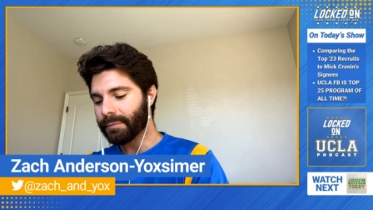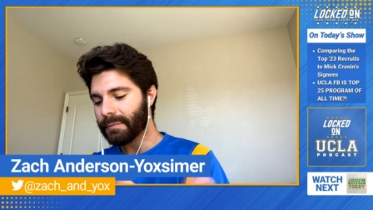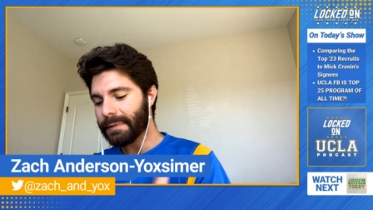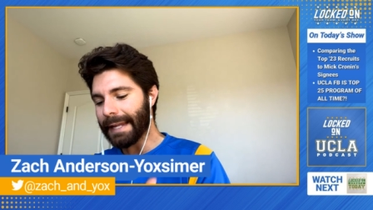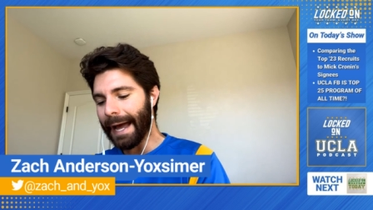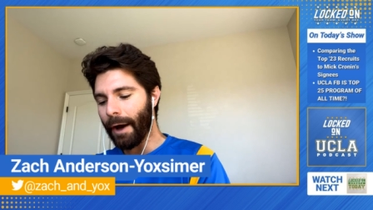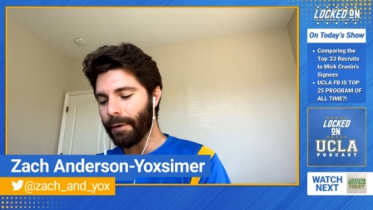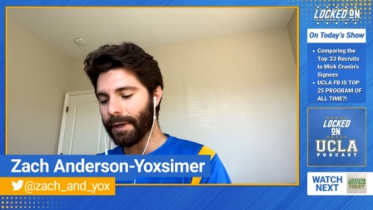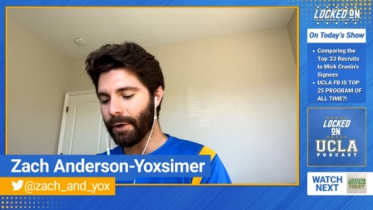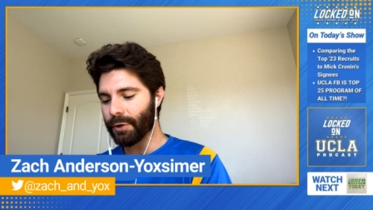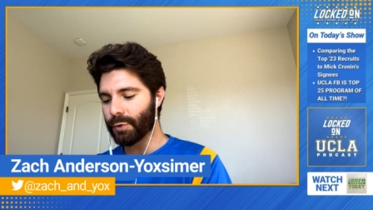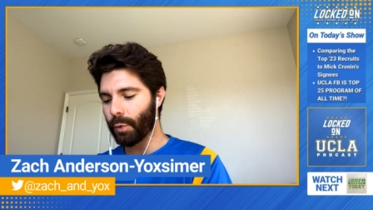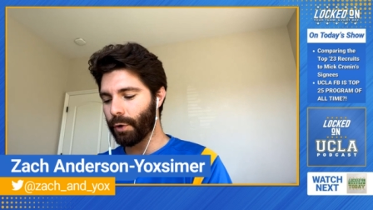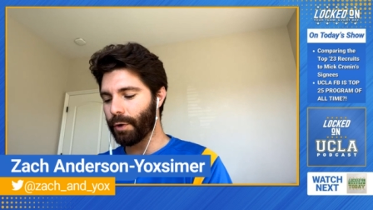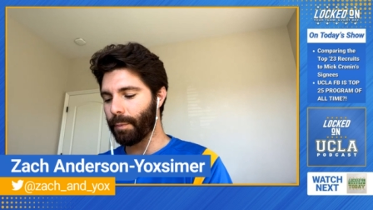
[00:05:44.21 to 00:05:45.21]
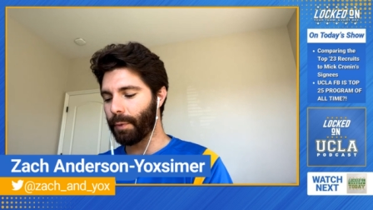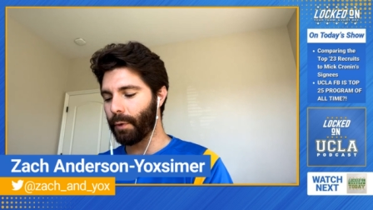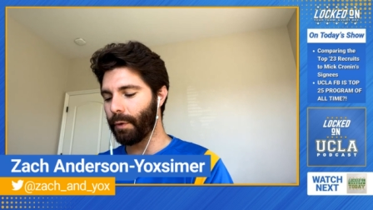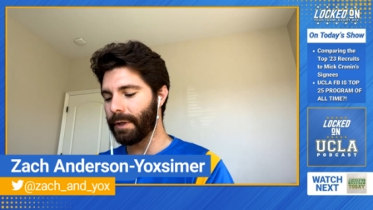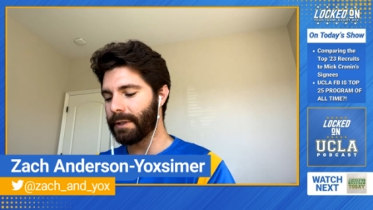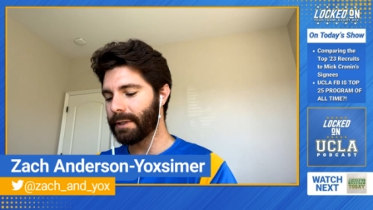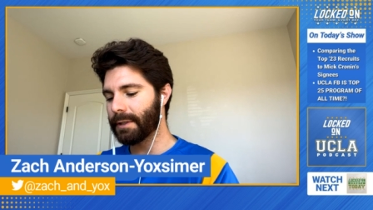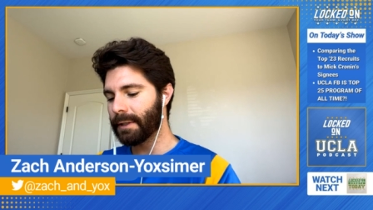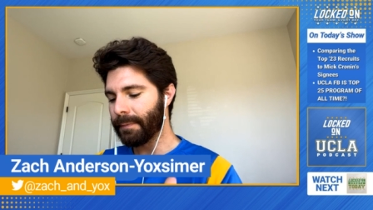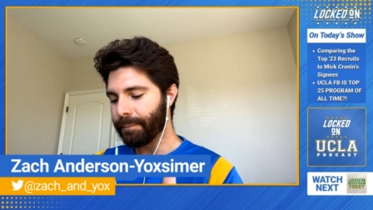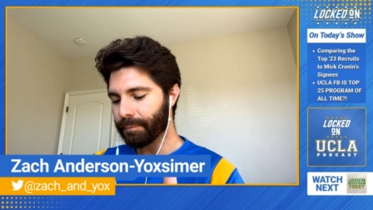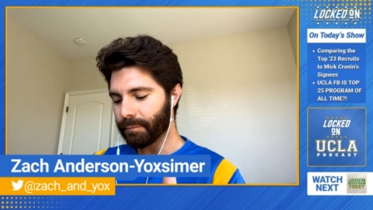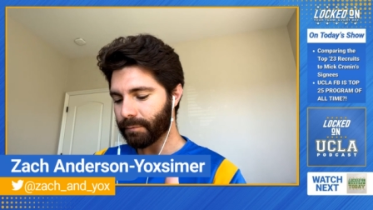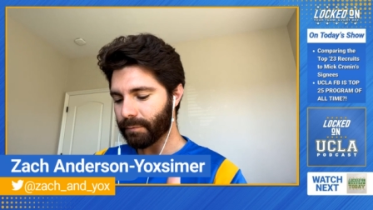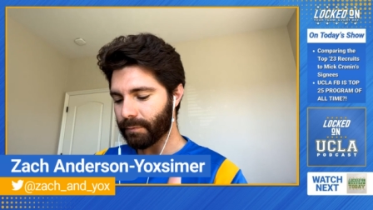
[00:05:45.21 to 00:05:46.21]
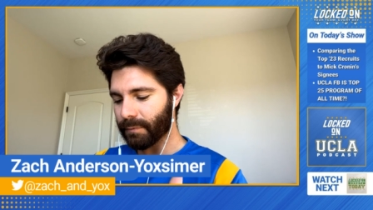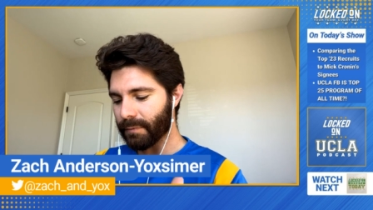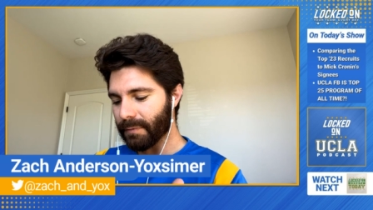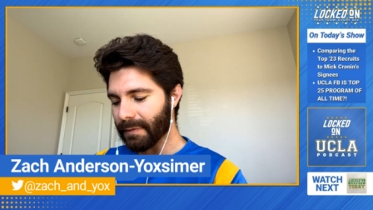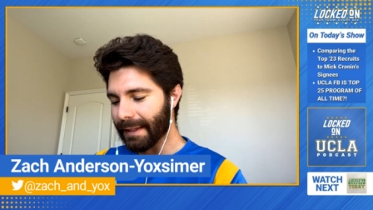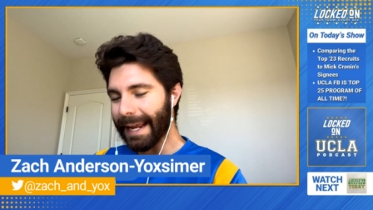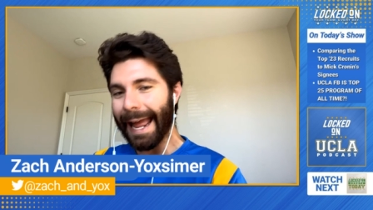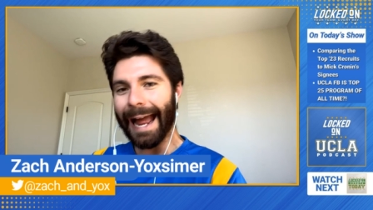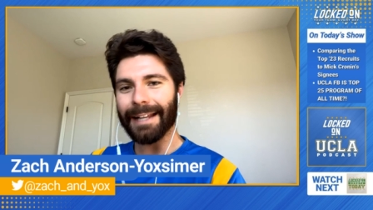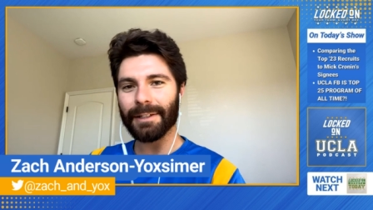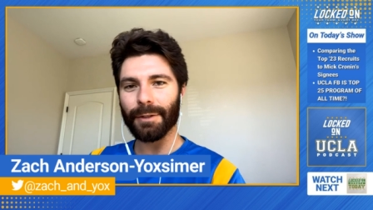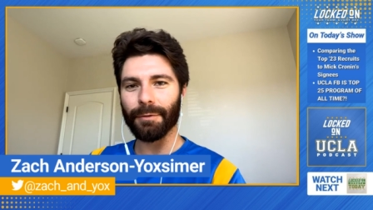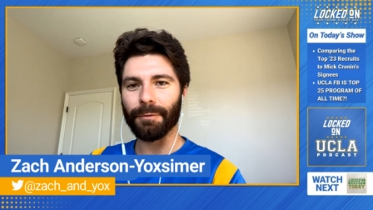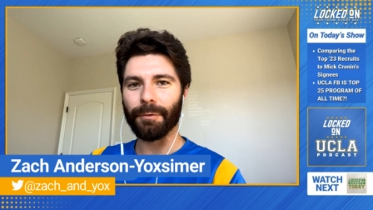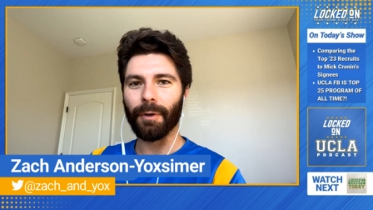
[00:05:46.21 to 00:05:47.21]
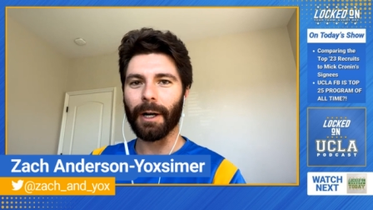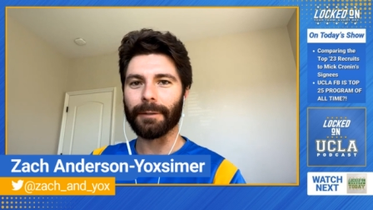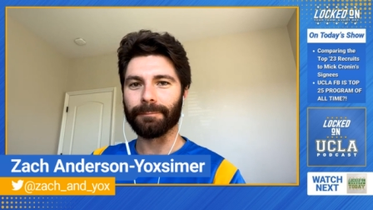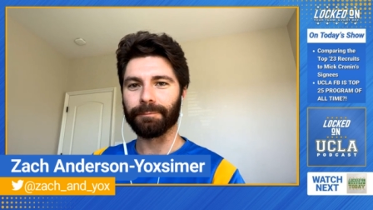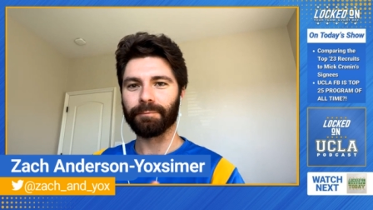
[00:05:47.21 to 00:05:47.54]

Now, here's where the Bruins had some fun.